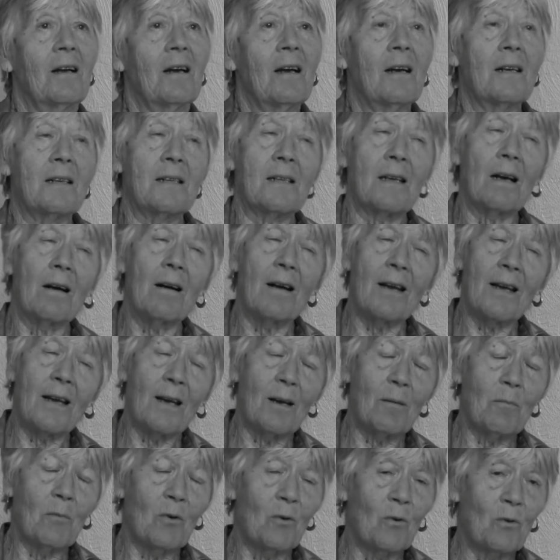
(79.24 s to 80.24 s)
as I
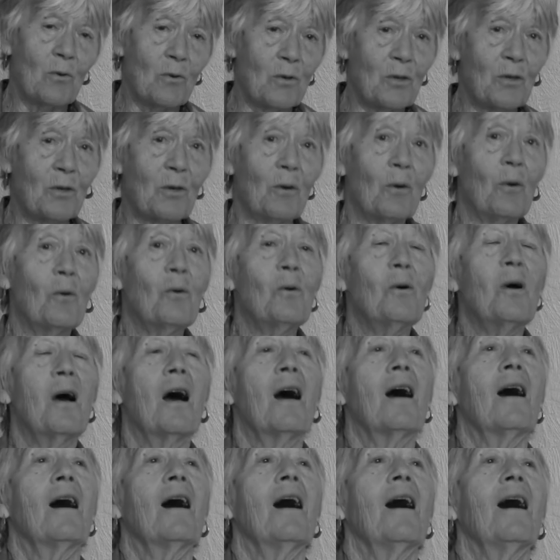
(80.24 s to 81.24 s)
am also,
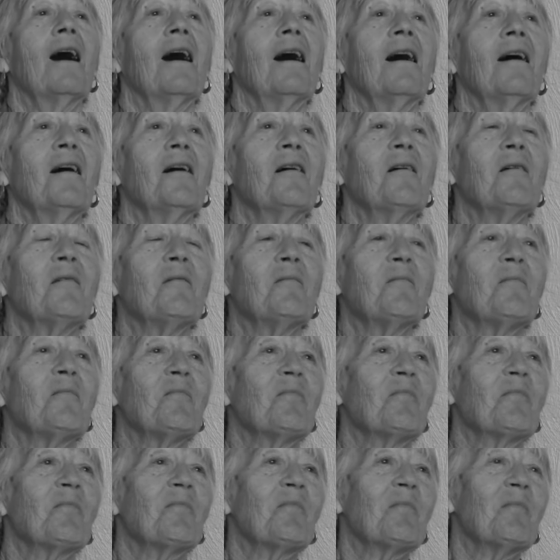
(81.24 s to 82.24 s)

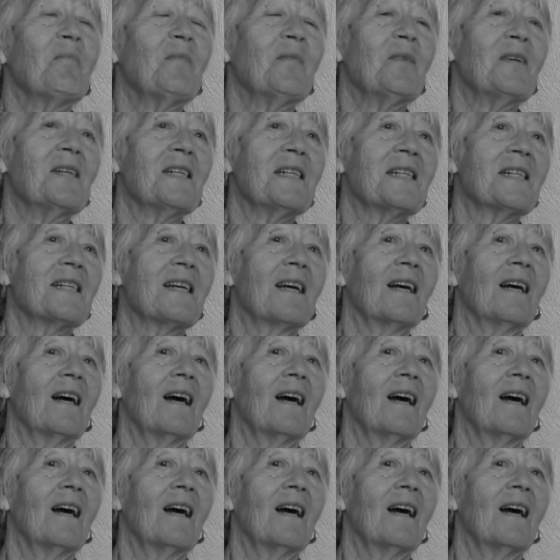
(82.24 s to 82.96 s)
but